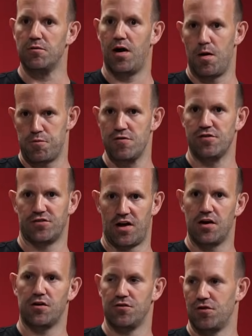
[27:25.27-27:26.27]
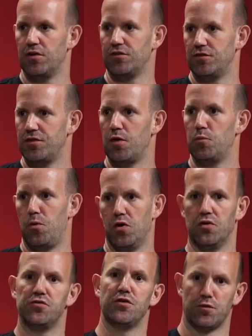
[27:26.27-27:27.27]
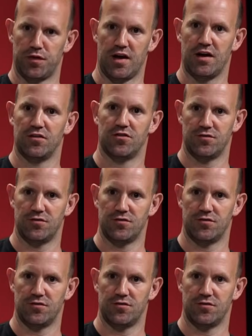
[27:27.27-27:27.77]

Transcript: Our previous I/O controllers have done 1 or 2 things.